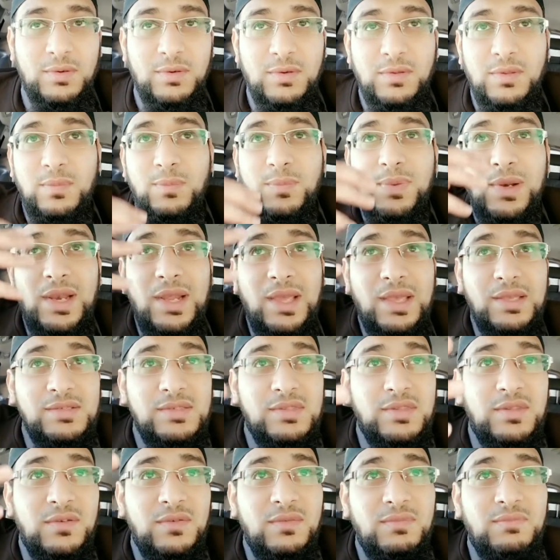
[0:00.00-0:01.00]
or the
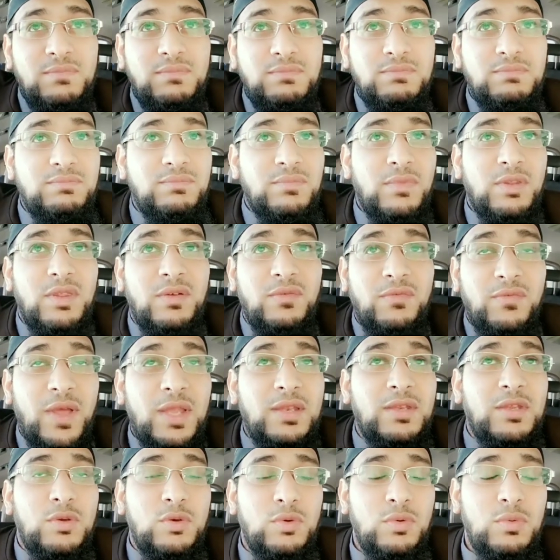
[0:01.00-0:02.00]
place, the
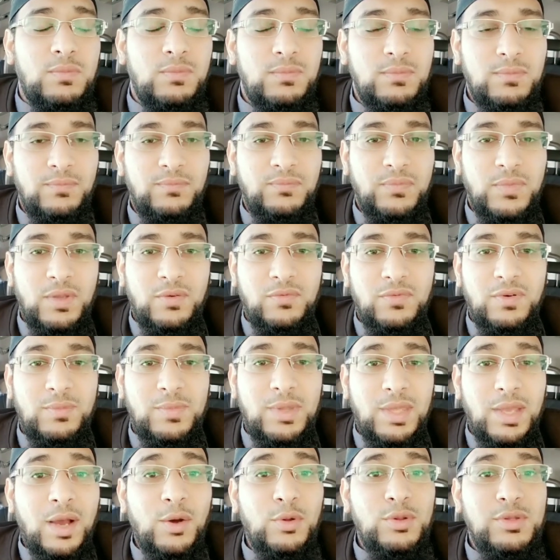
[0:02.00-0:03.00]
venue
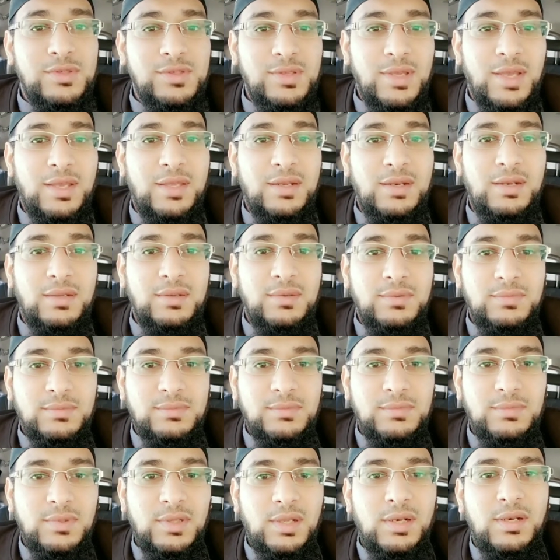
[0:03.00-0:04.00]
from the outside,
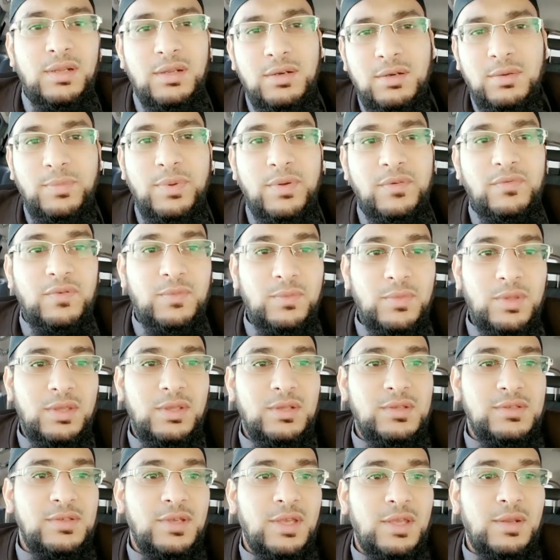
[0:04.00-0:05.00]
a little bit from
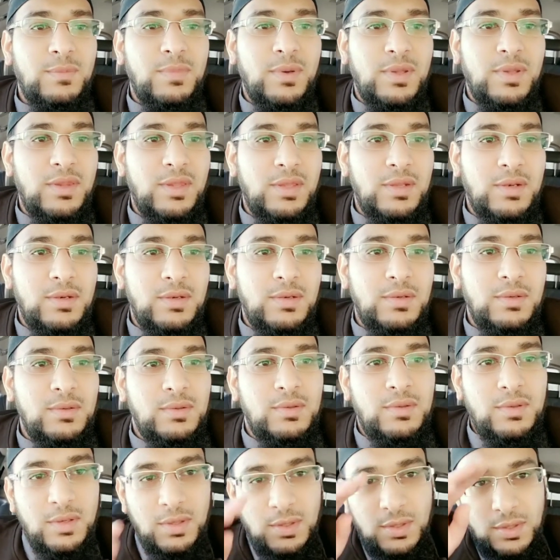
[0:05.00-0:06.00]
the inside, but then
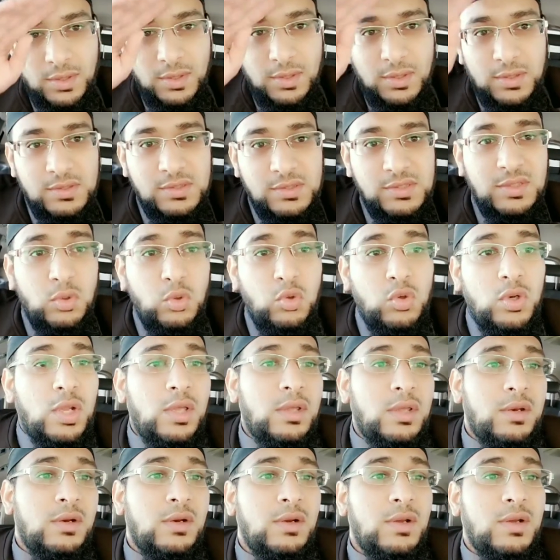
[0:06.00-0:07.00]
see you
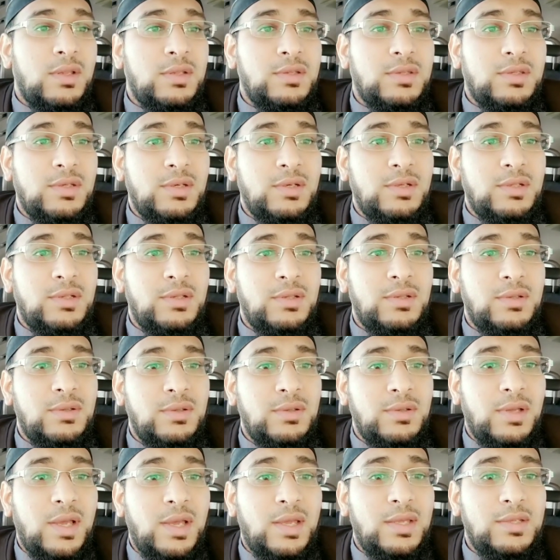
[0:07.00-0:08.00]
later until
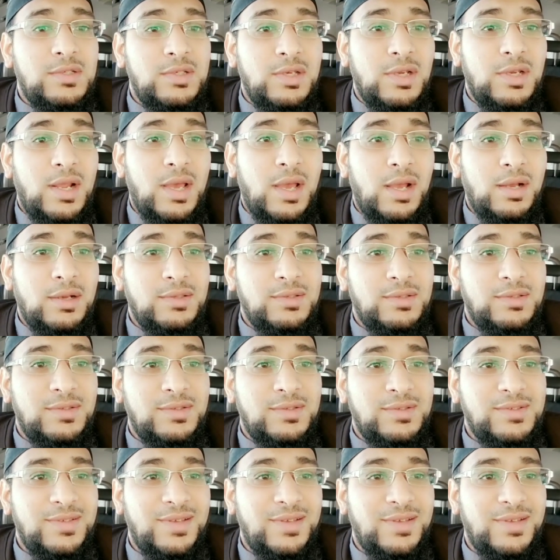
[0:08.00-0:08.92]
I chillax.